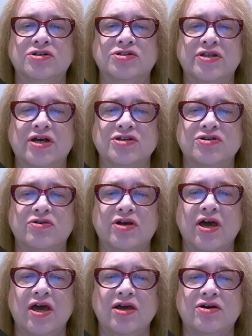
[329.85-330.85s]
That's
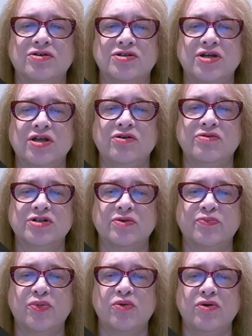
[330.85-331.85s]
okay. Continue is a
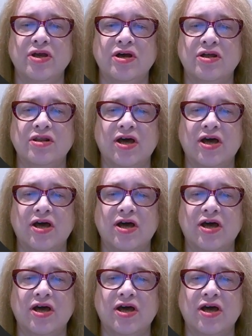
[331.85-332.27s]
boolean,